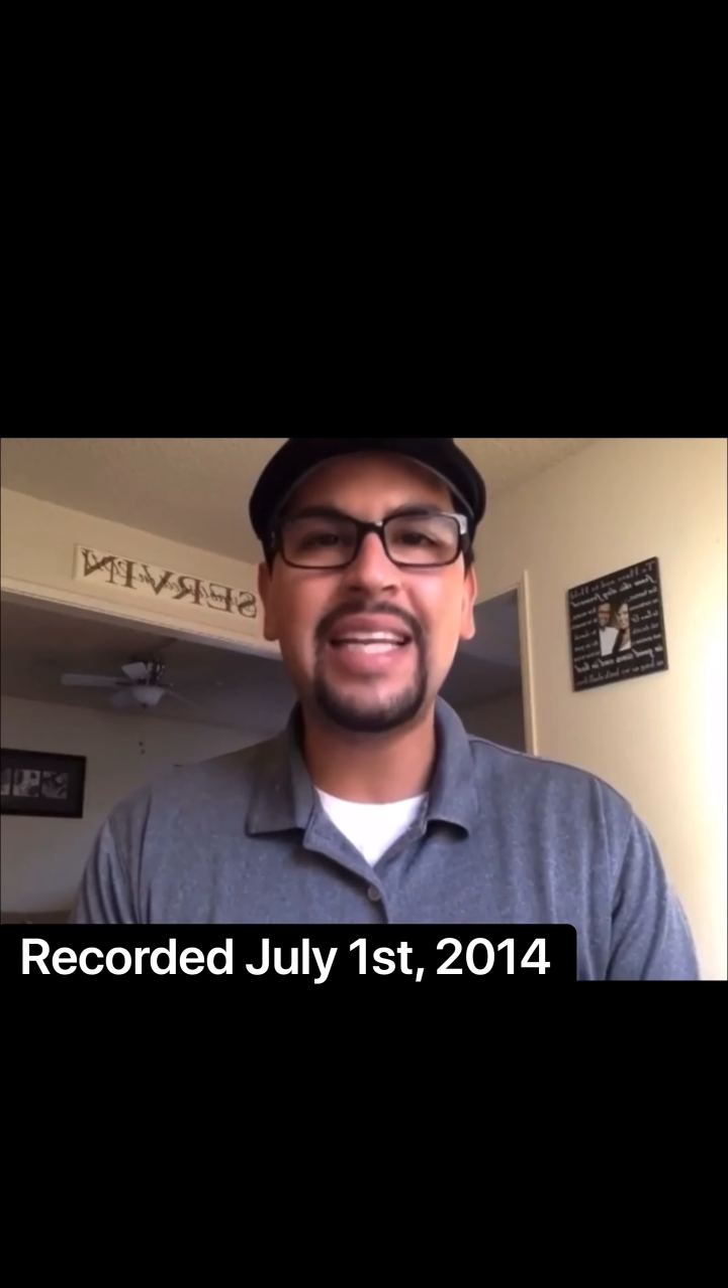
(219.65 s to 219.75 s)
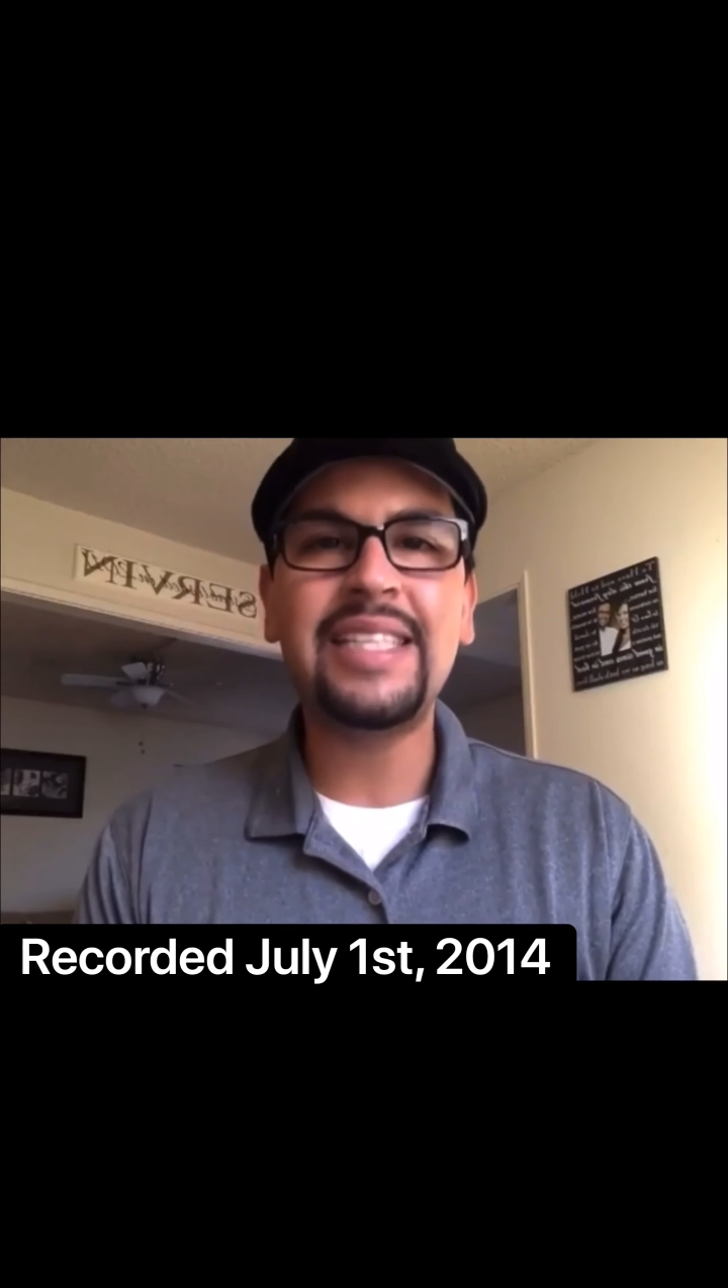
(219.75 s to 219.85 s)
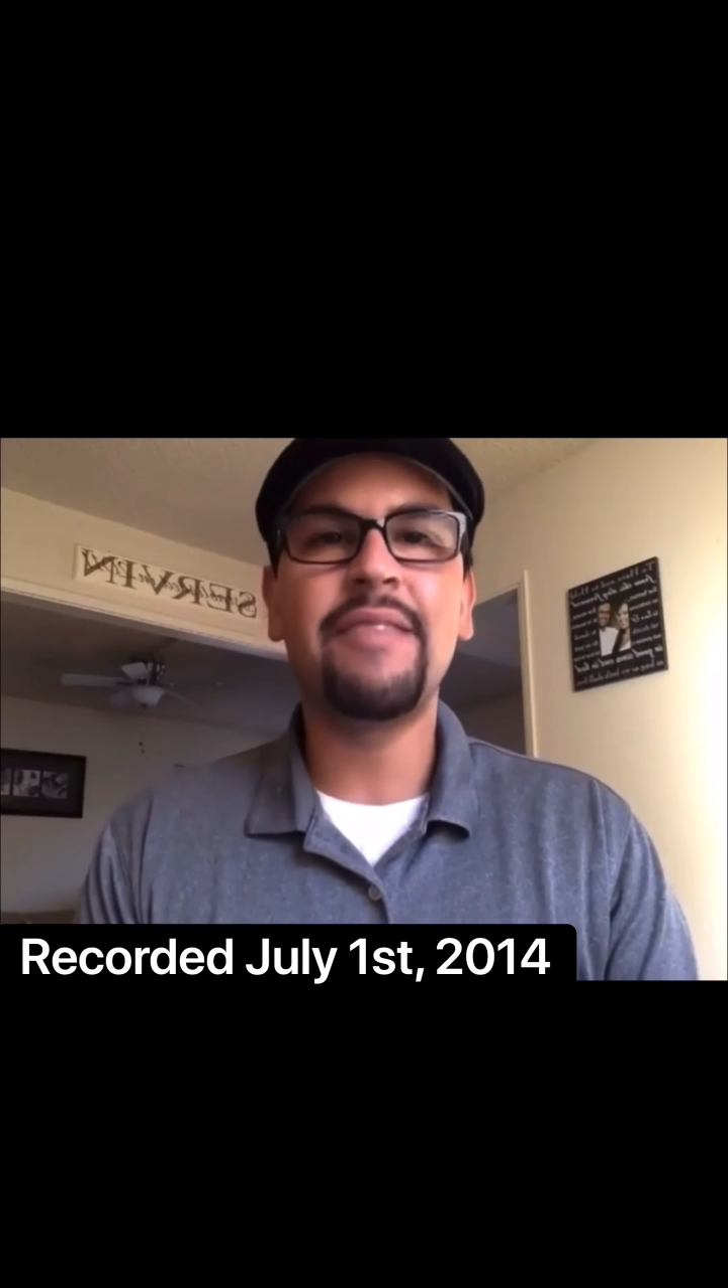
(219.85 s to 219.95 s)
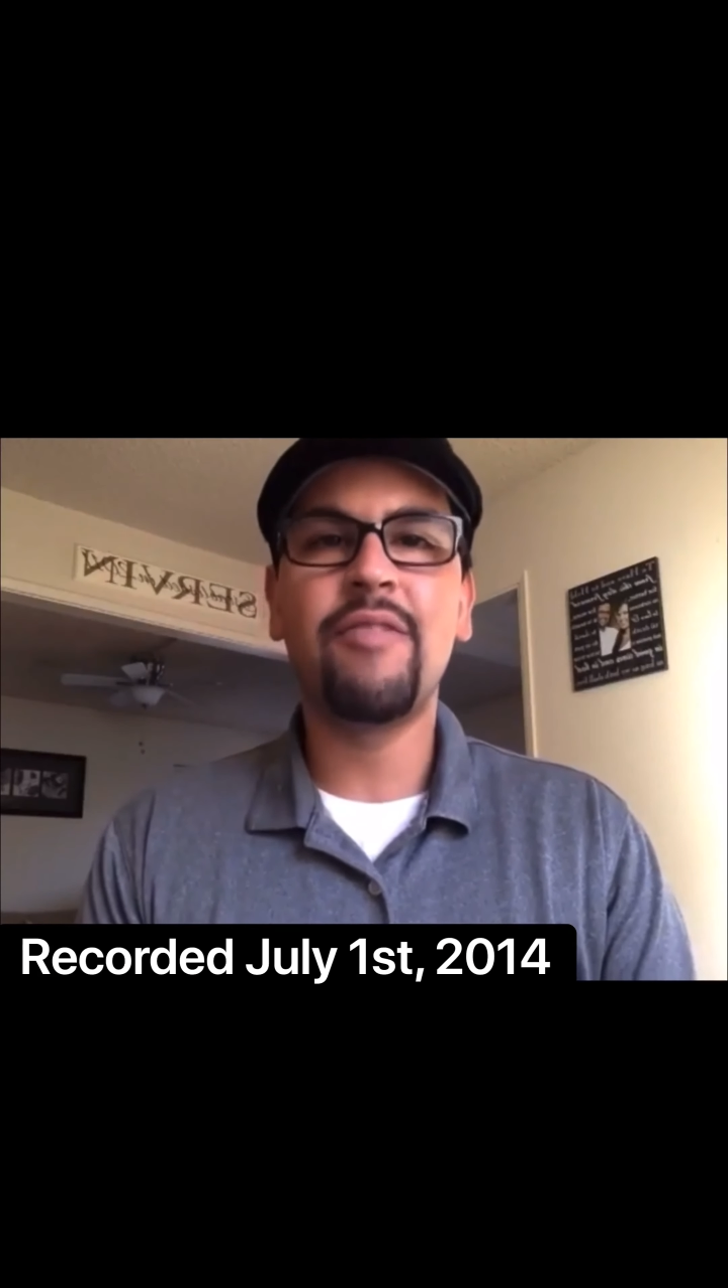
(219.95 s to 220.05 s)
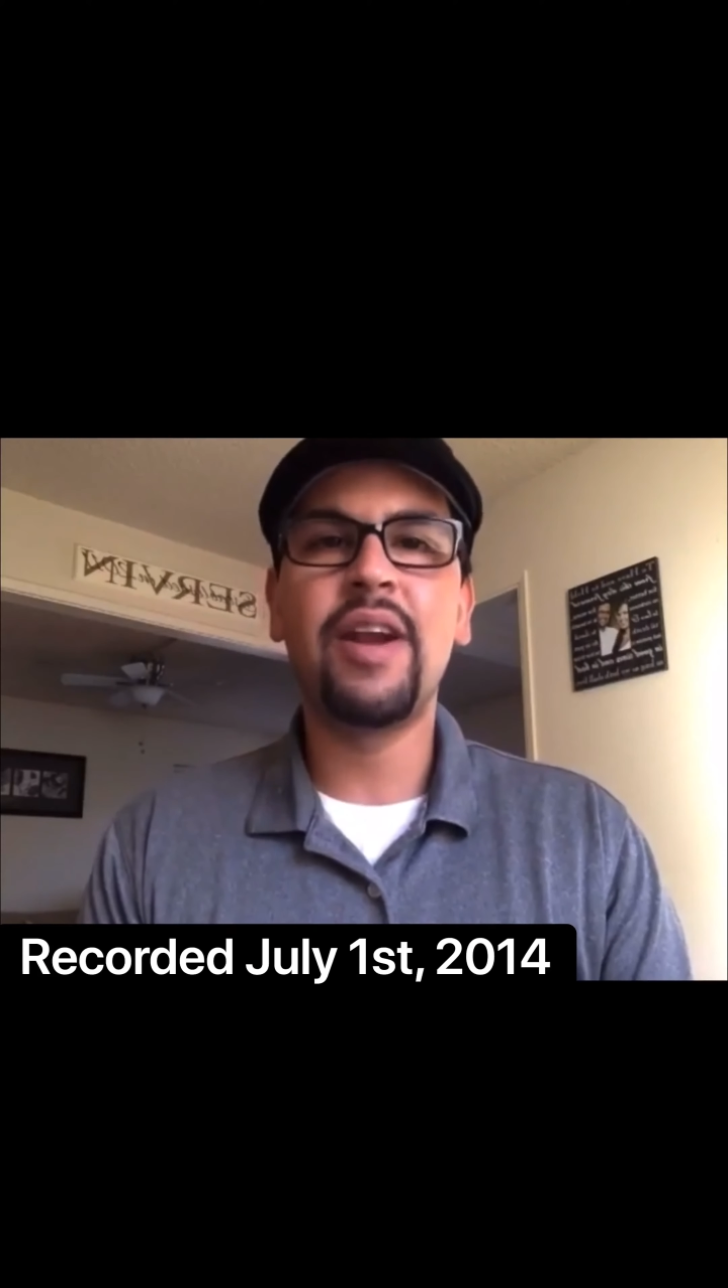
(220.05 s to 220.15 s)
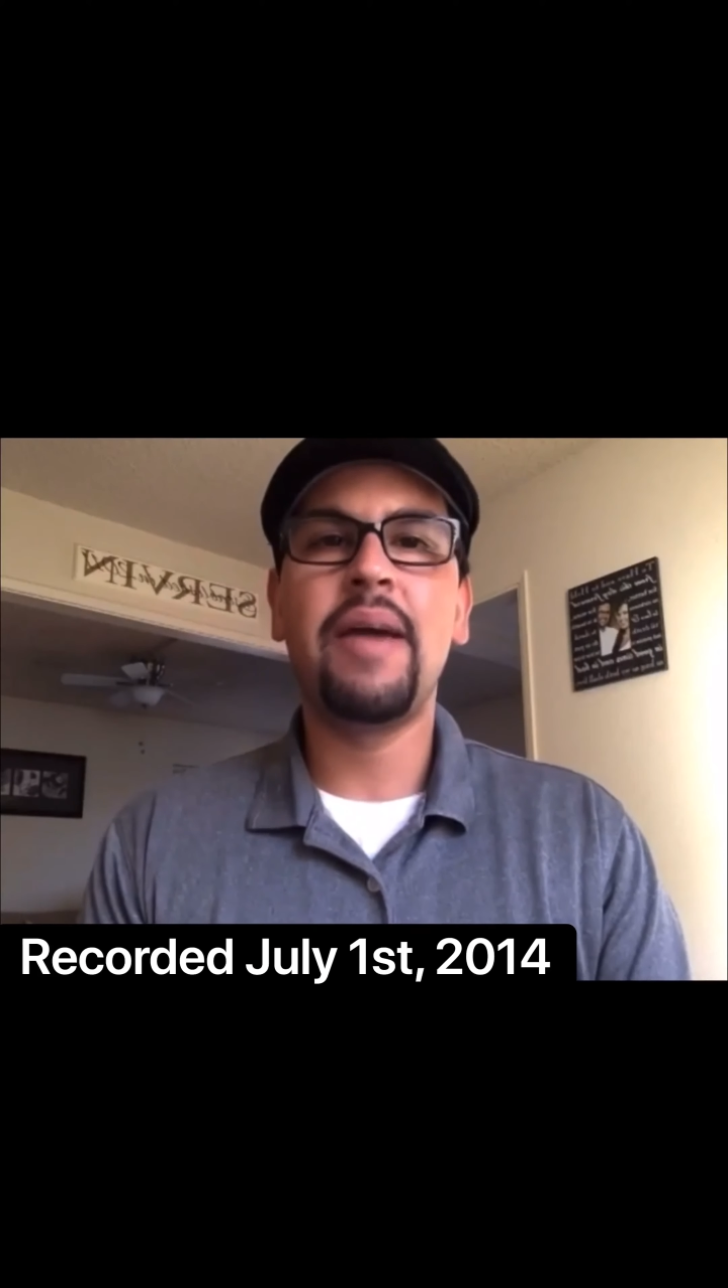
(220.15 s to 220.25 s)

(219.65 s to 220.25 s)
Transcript: different